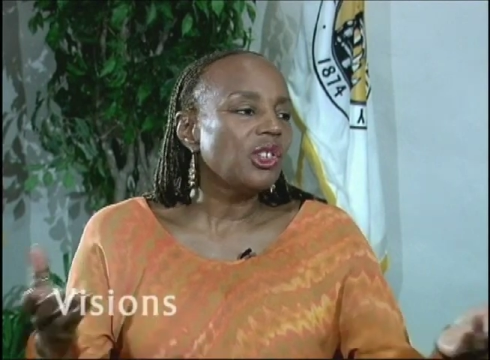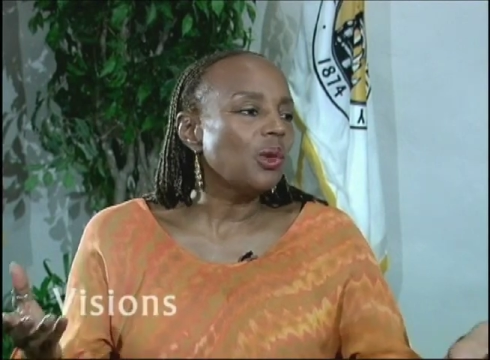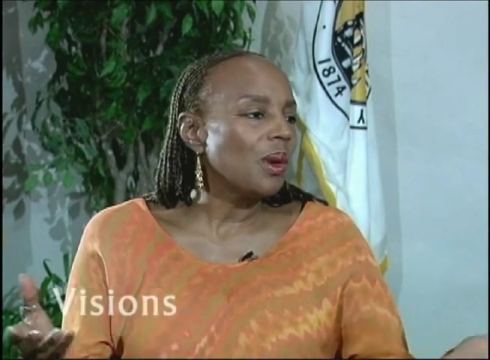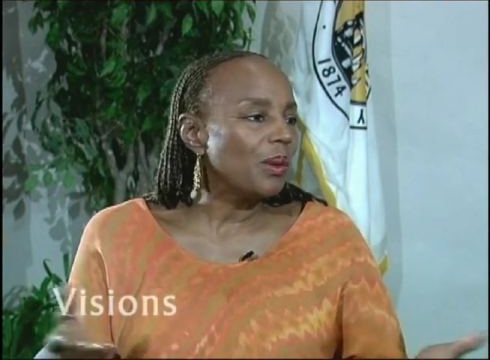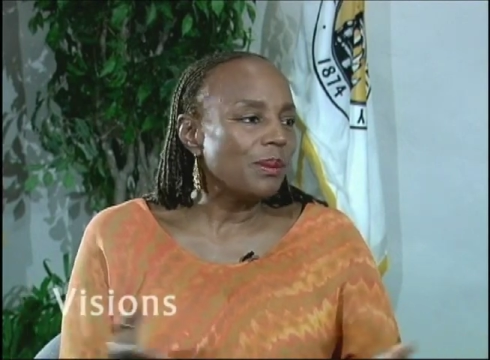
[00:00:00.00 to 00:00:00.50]

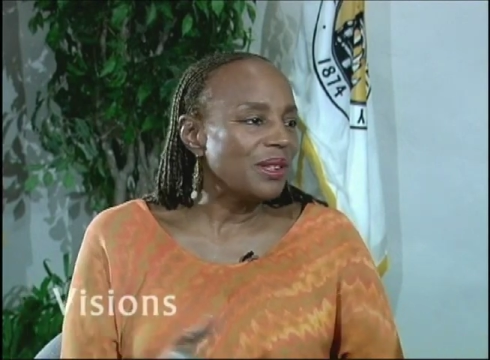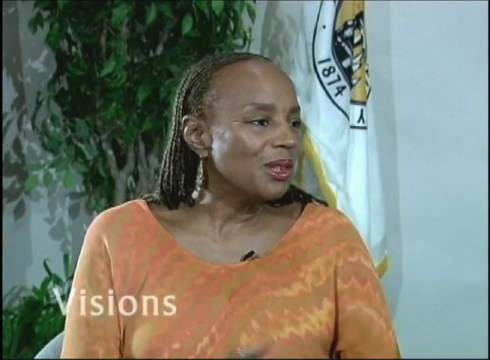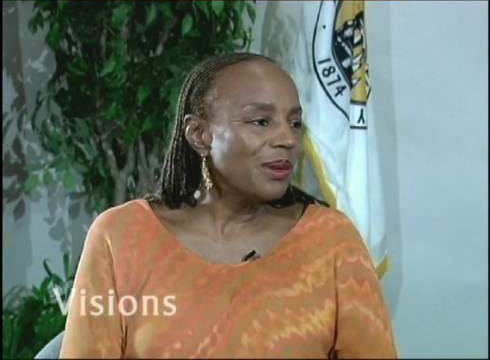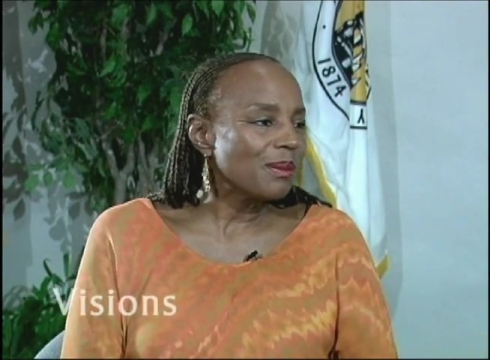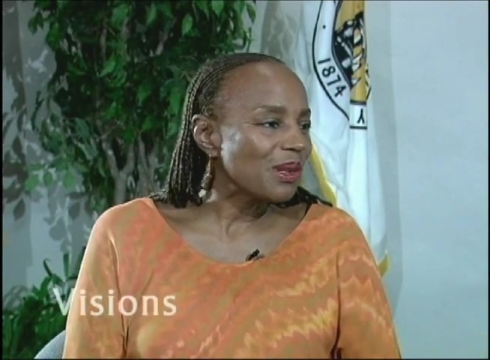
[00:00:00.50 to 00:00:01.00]
do what we've
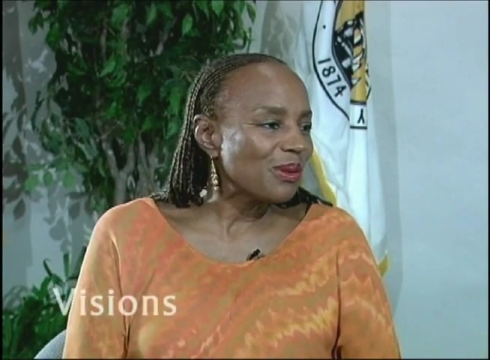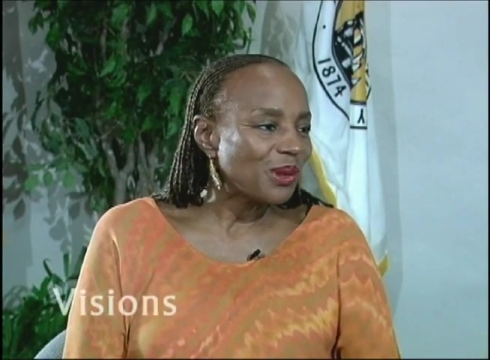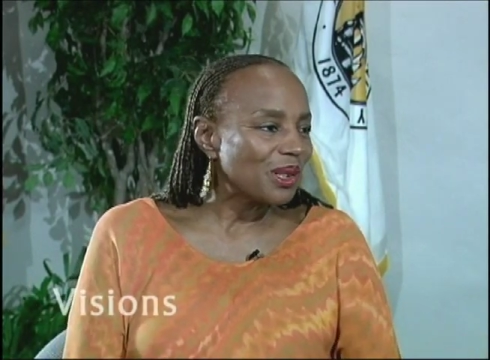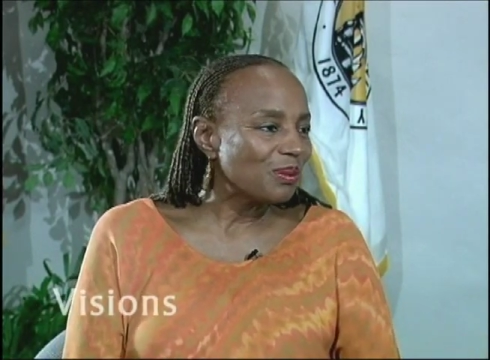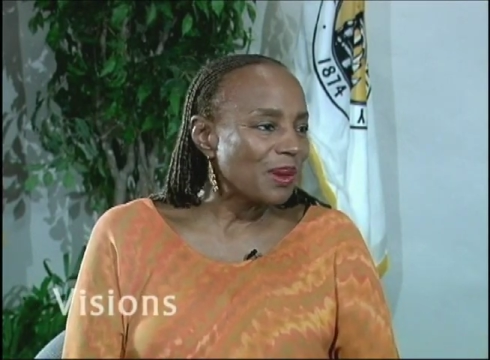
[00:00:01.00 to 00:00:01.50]
been doing
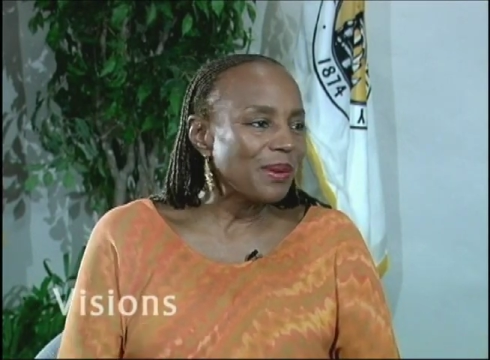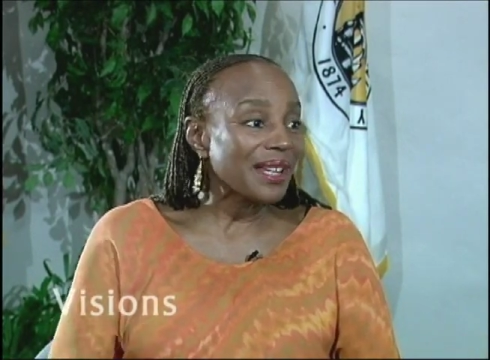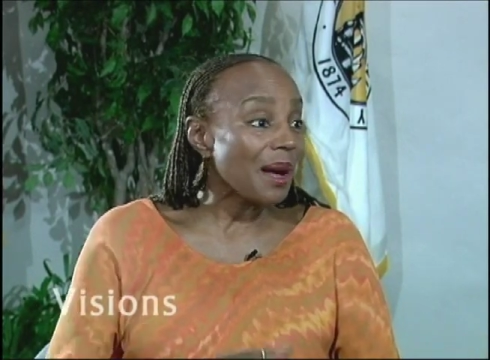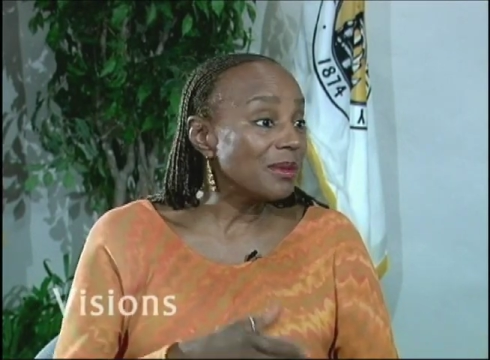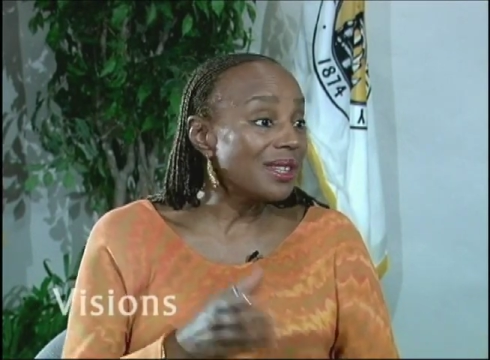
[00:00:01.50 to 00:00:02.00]
before. We
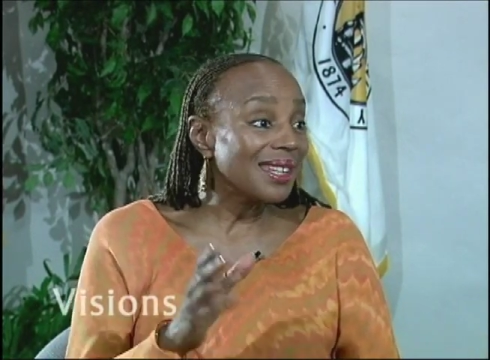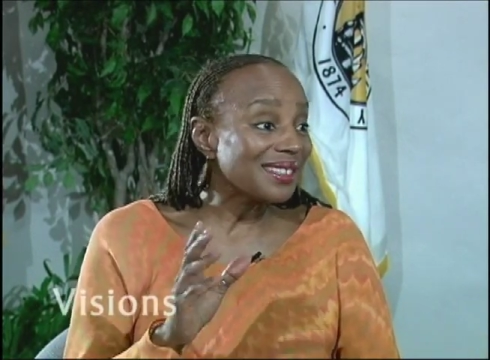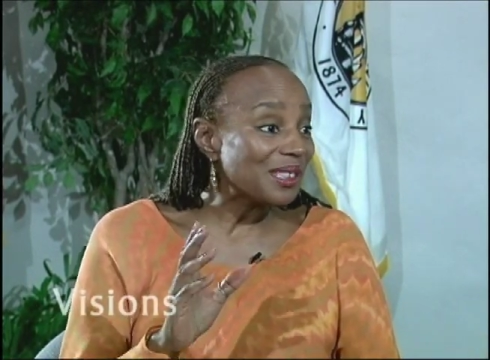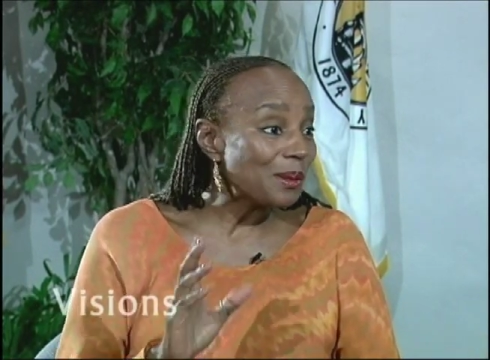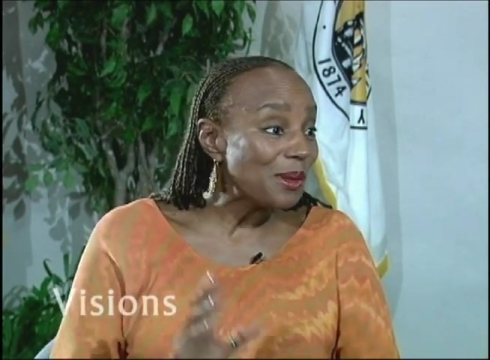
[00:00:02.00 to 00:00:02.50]
would come to
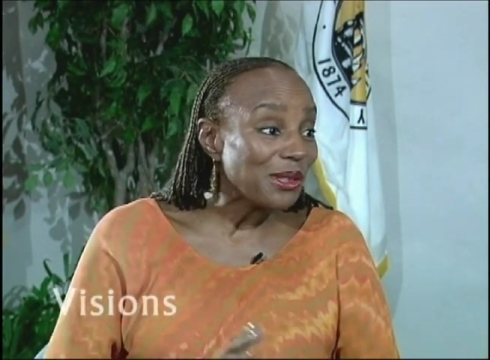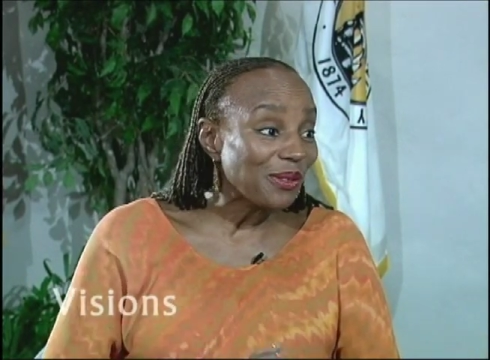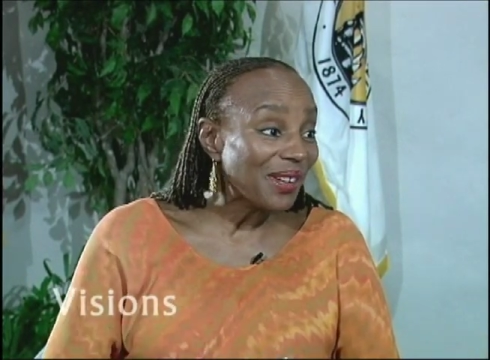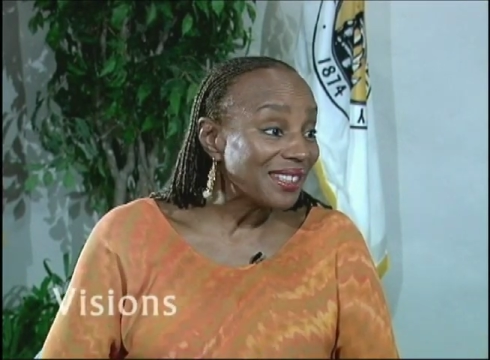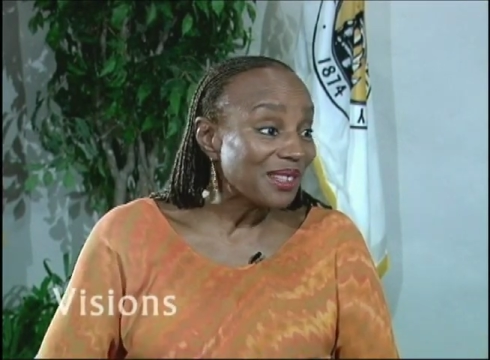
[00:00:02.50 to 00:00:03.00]
the Essence
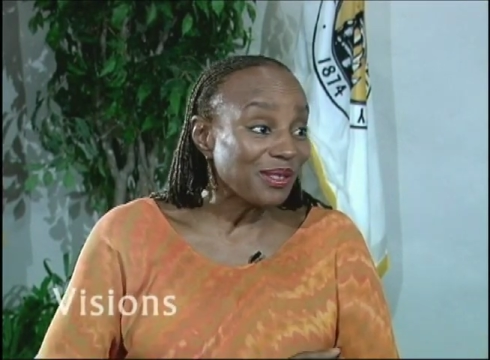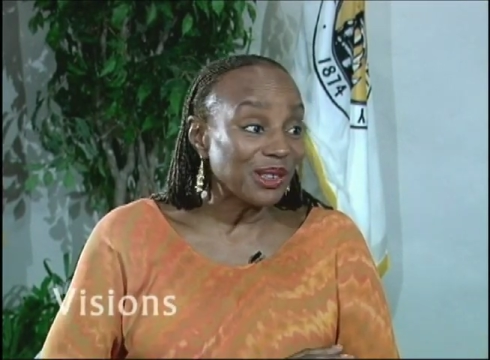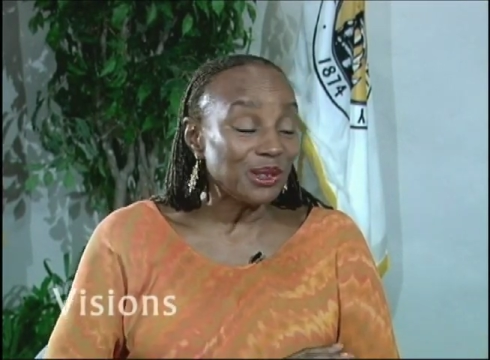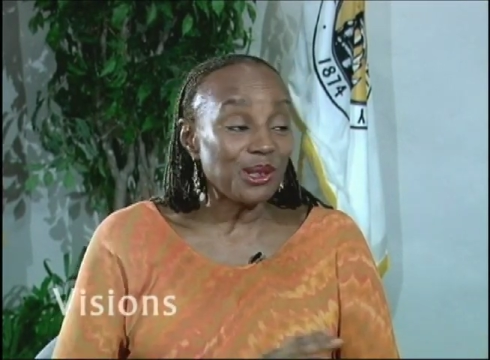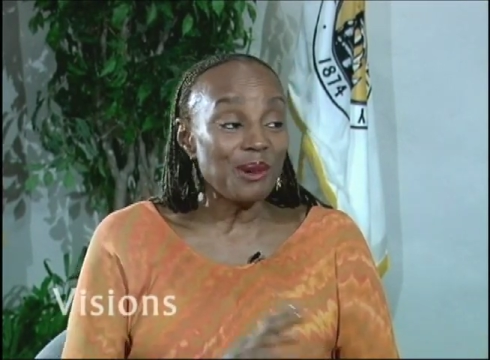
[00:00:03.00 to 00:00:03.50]
Music
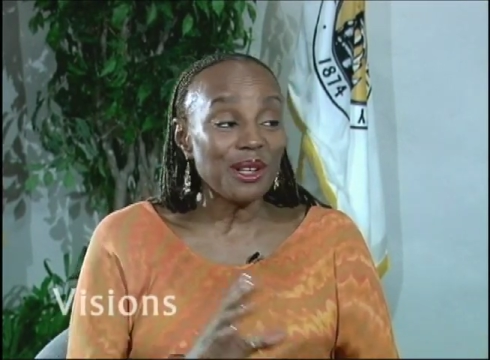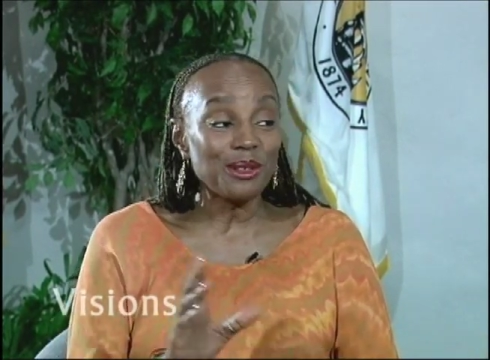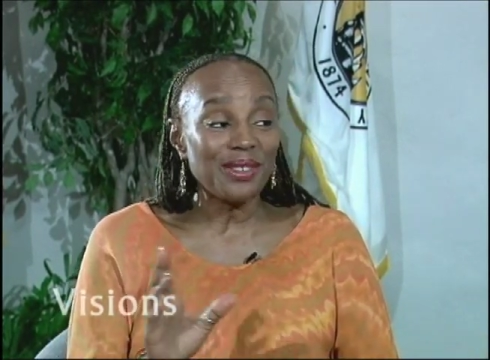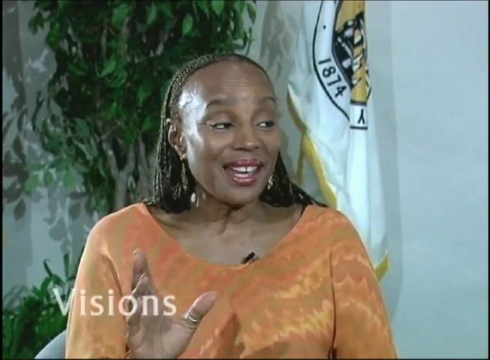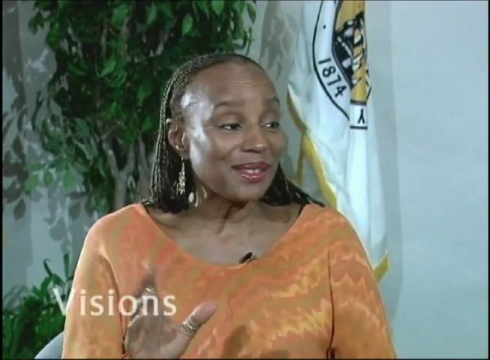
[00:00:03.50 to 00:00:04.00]
Festival,
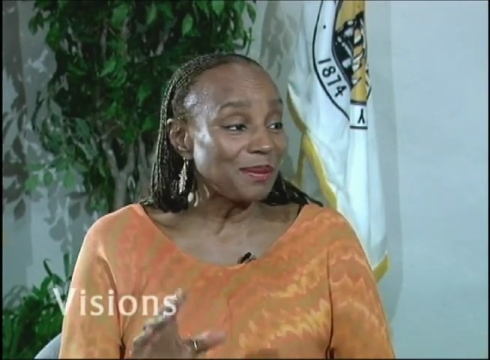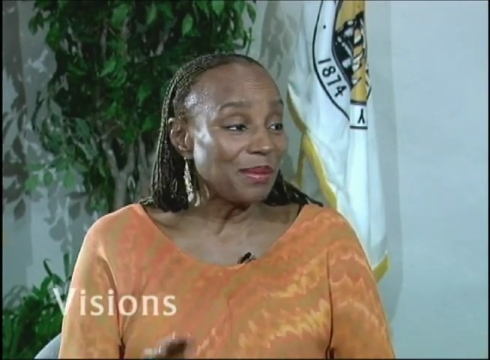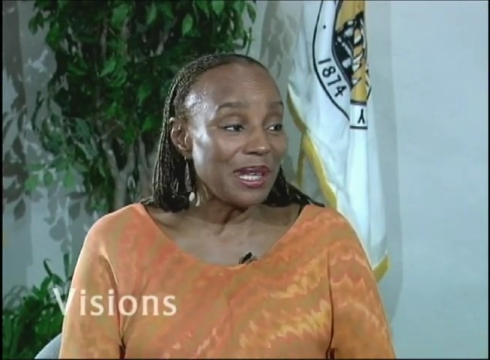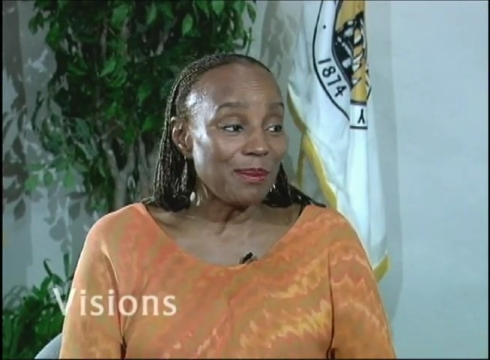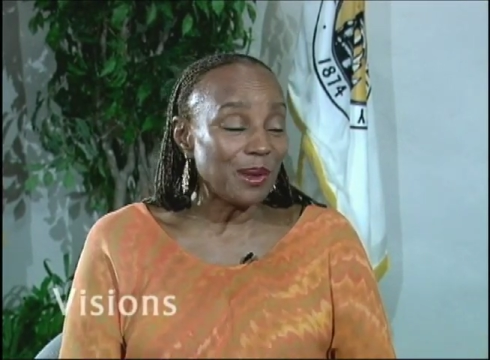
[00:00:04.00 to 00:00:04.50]

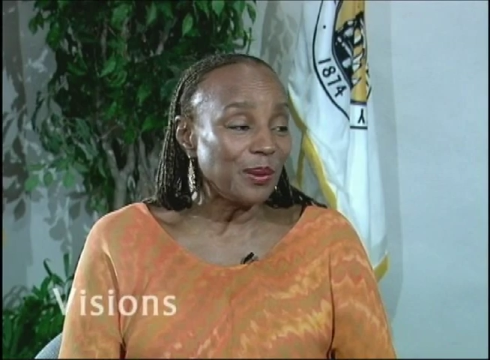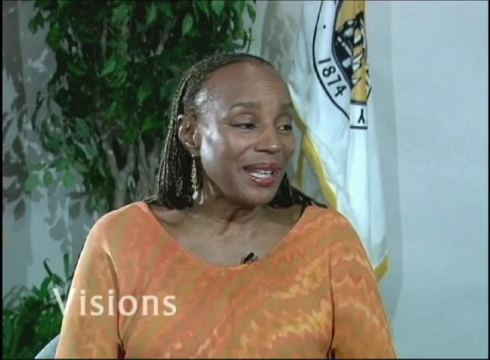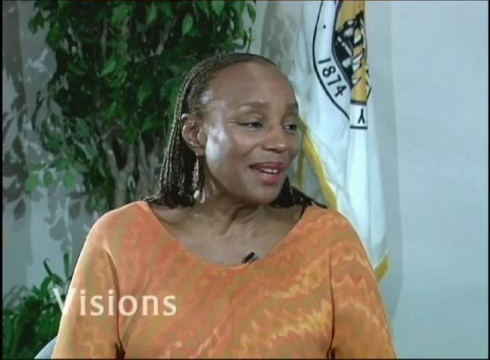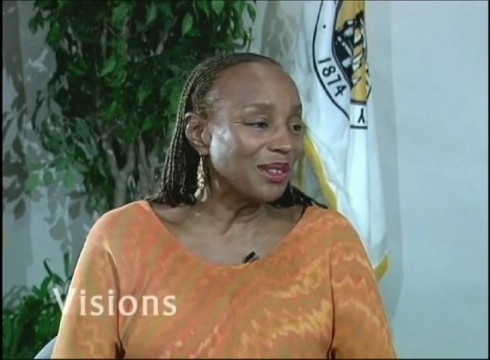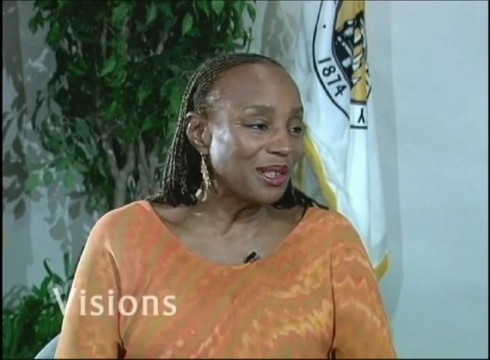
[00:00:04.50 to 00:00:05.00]
200,000 people,
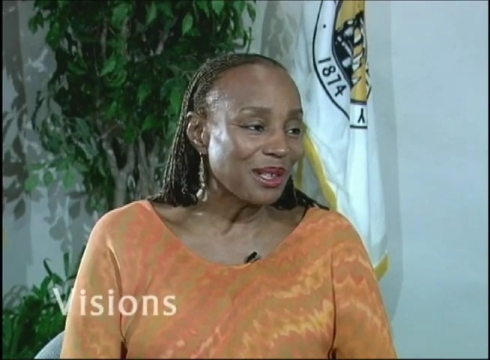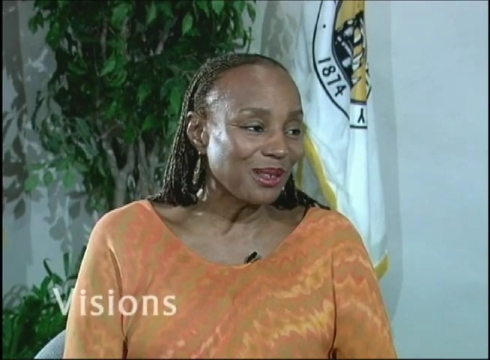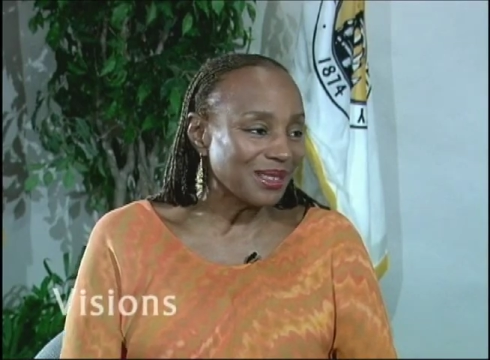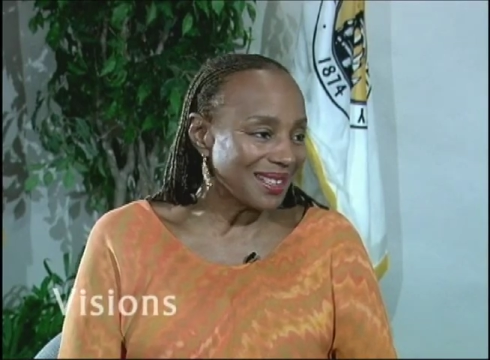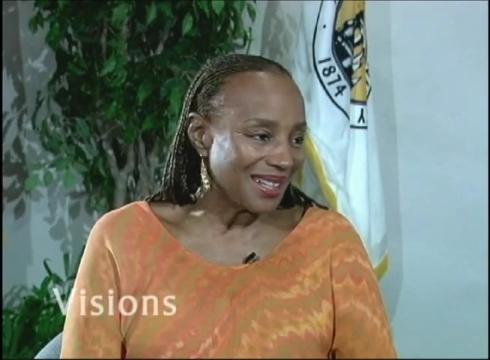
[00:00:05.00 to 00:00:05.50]
we'd have a good
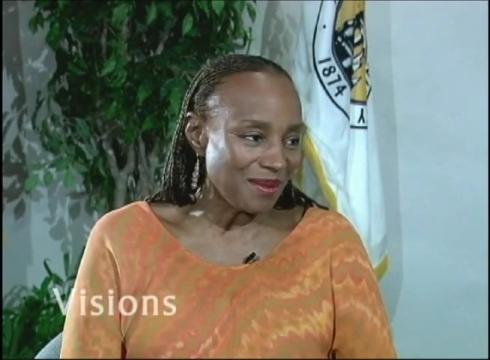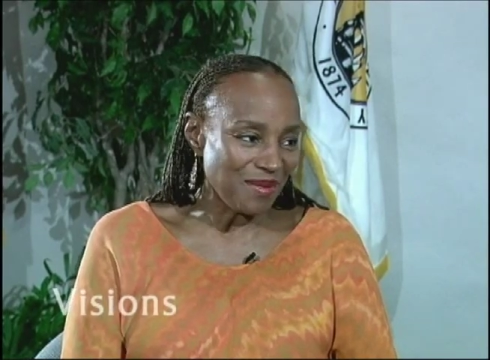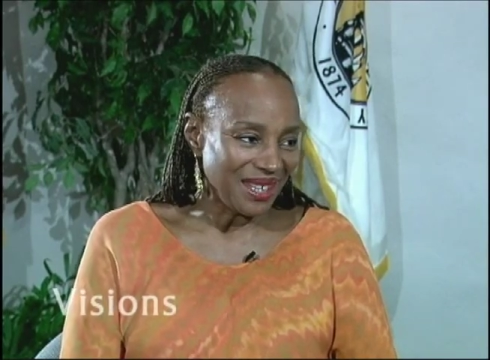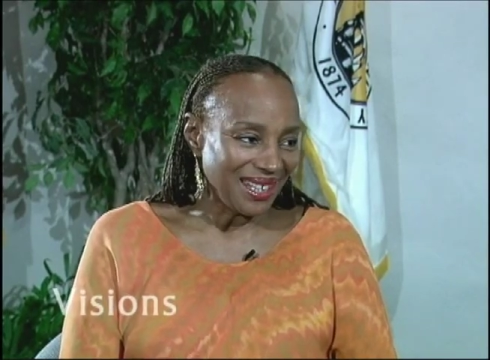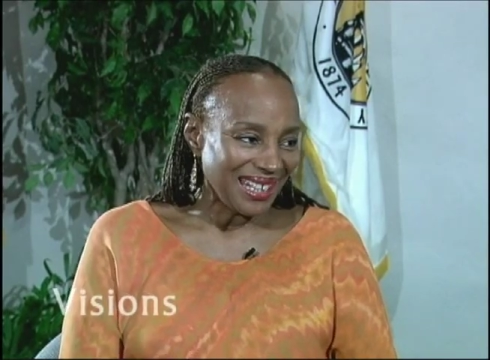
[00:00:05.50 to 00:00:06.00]
old time.